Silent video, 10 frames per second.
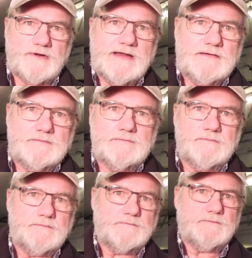rate
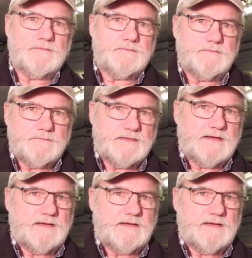that